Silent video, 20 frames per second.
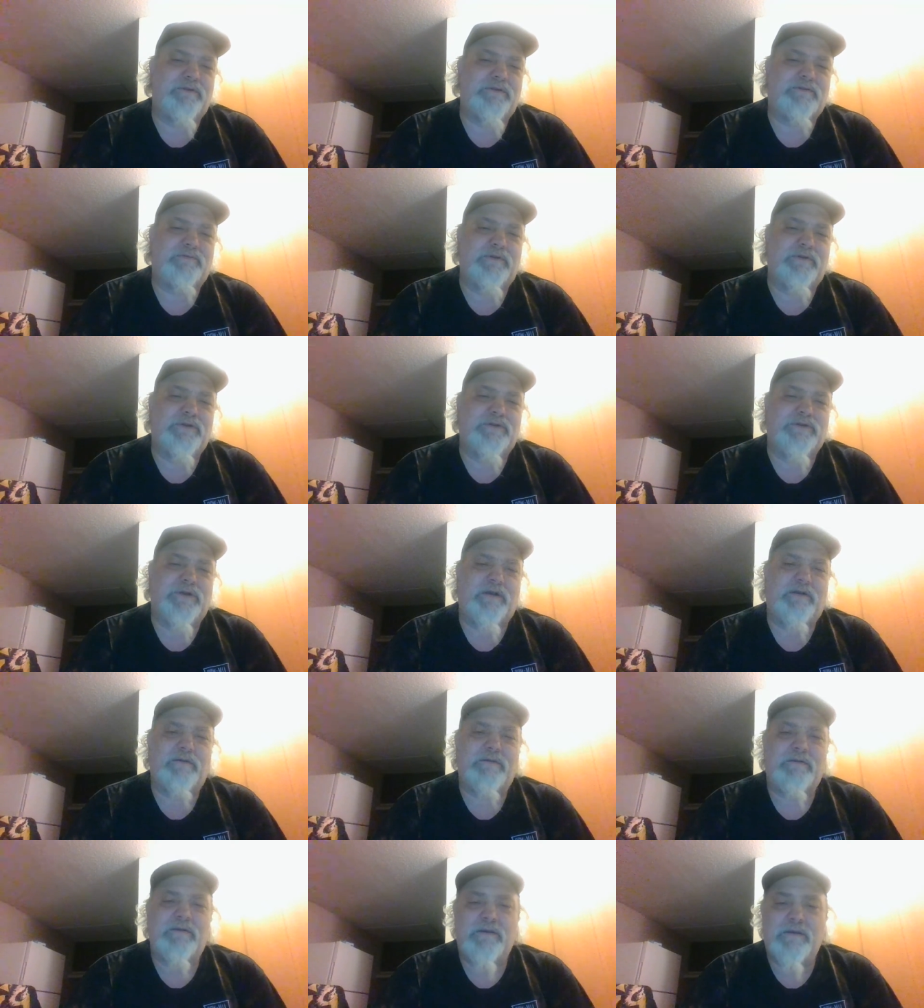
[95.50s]
screenshot
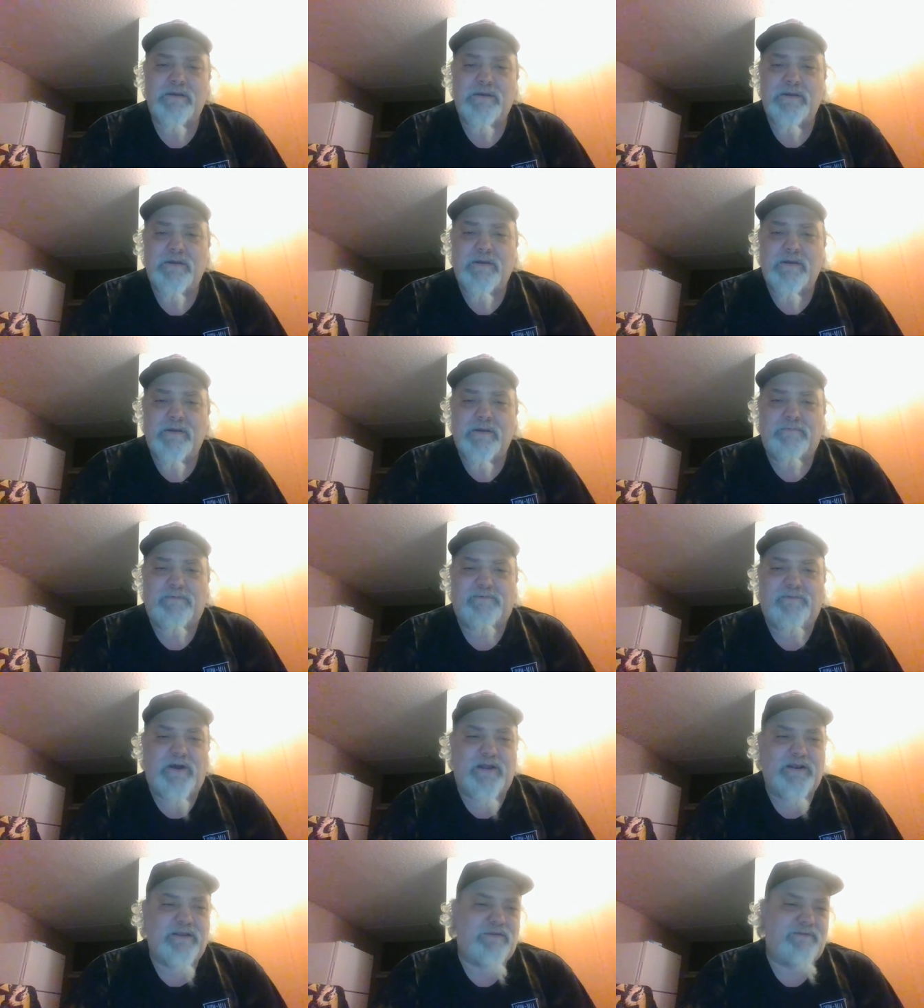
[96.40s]

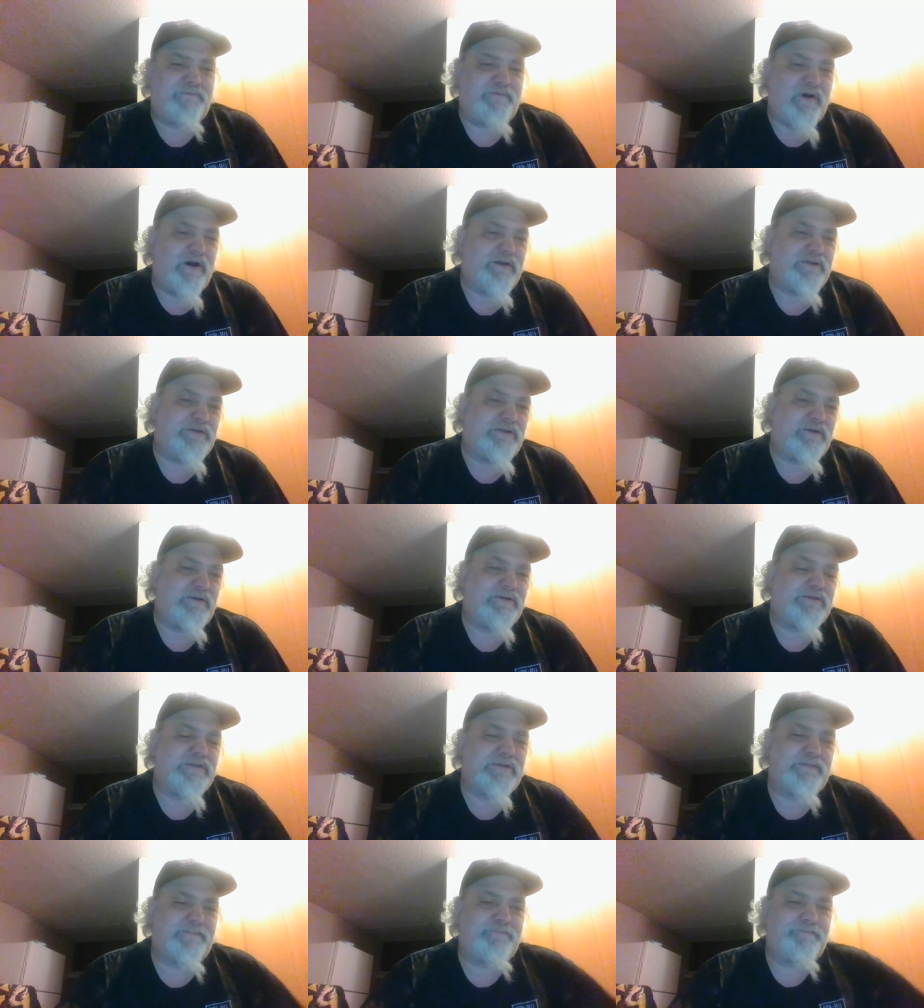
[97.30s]
provided to Fox
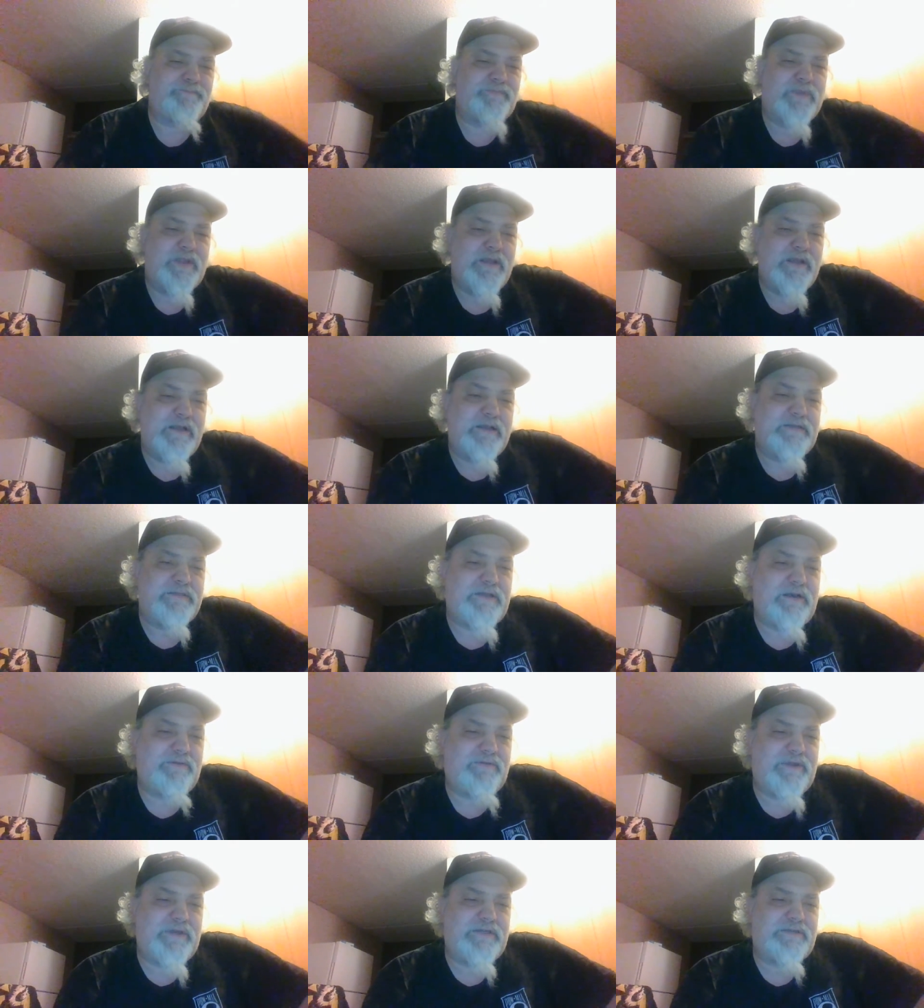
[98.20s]
News.
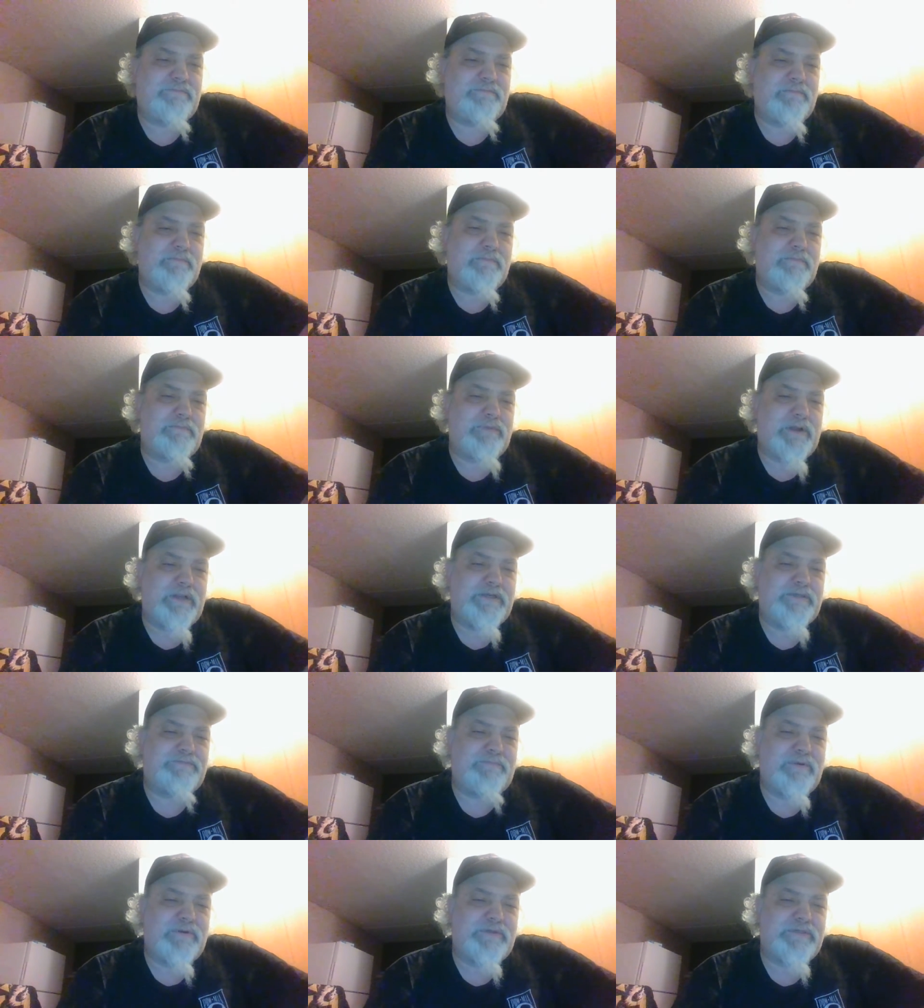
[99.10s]
Southeast Police
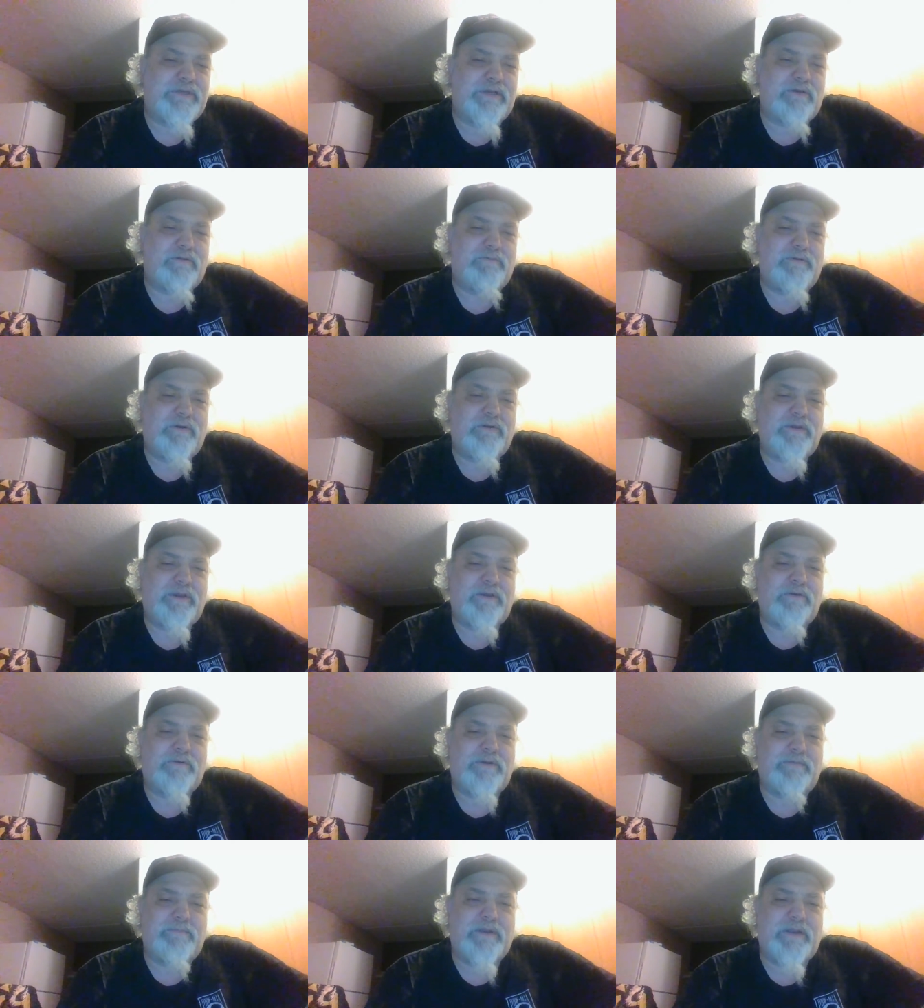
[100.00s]
Motorcycle Rodeo
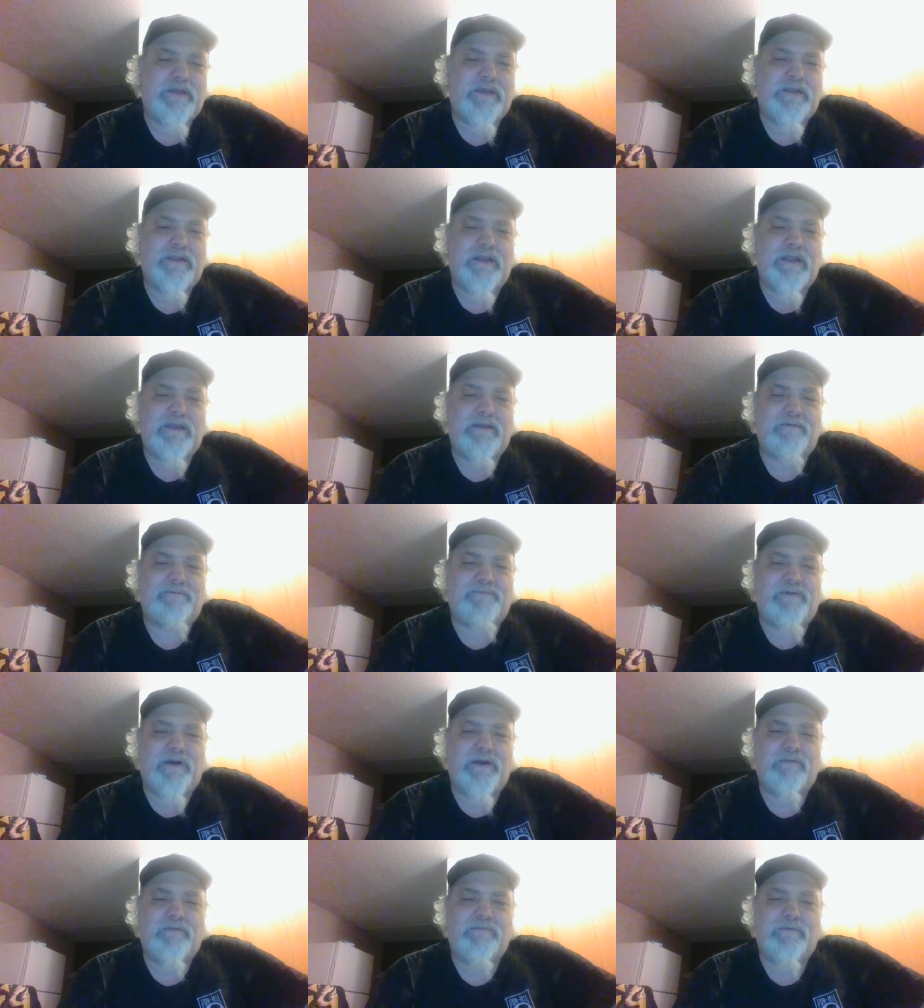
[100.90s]
Committee later
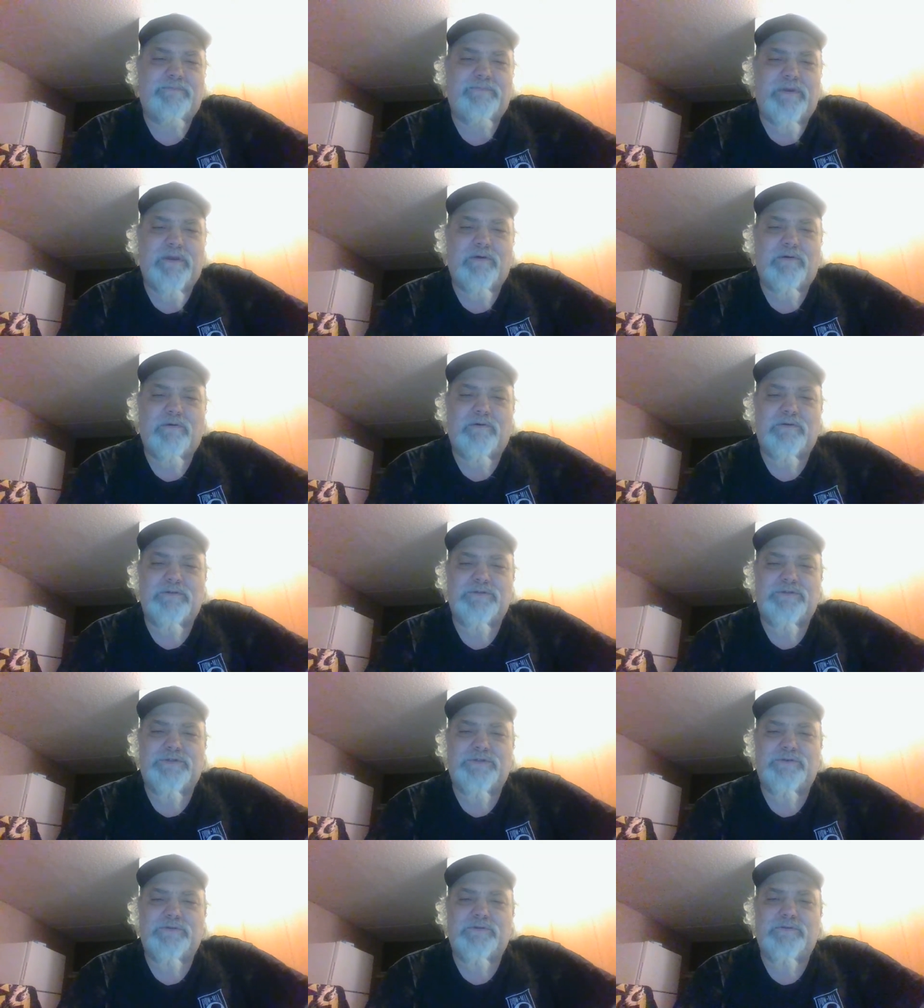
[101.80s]
filed a appeal on
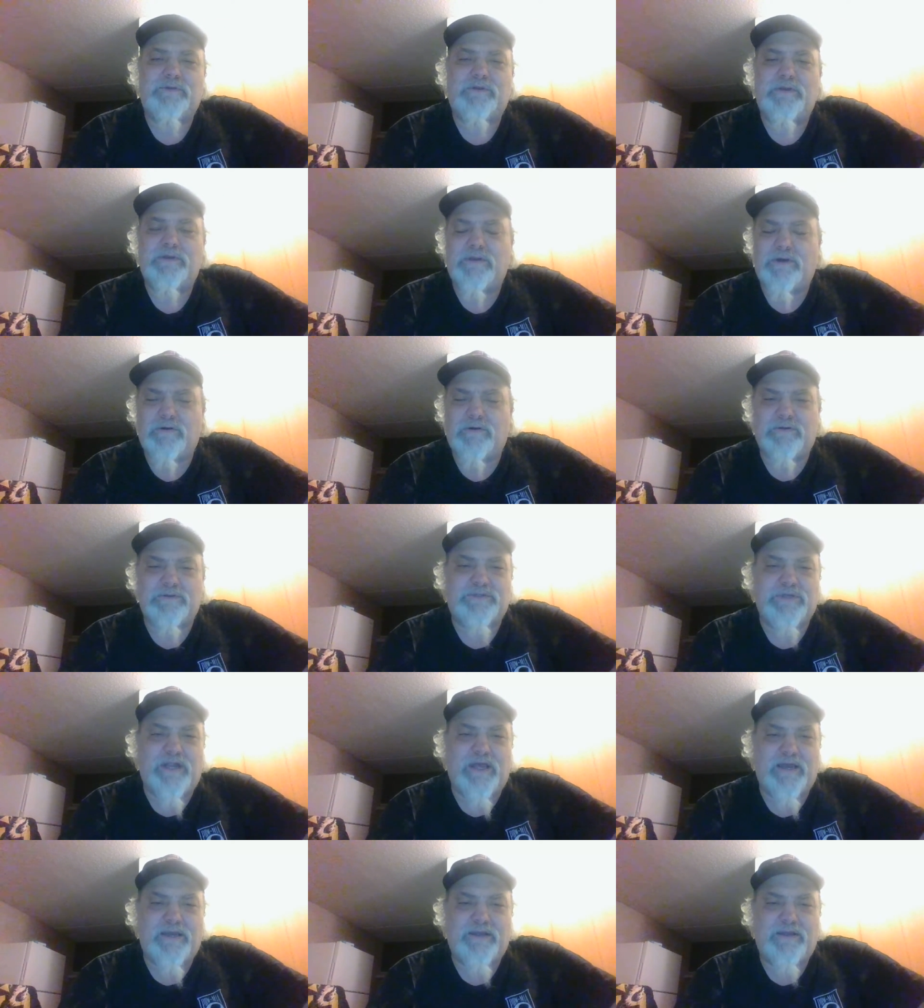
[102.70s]
June on
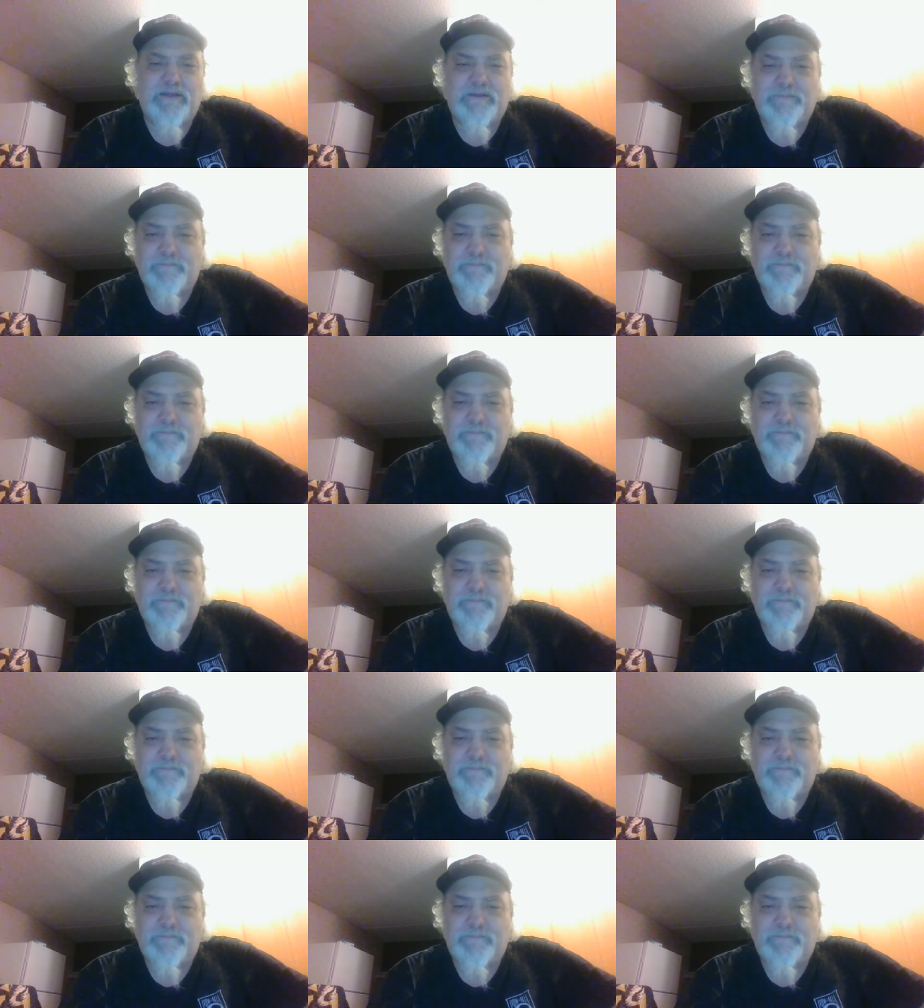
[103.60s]
July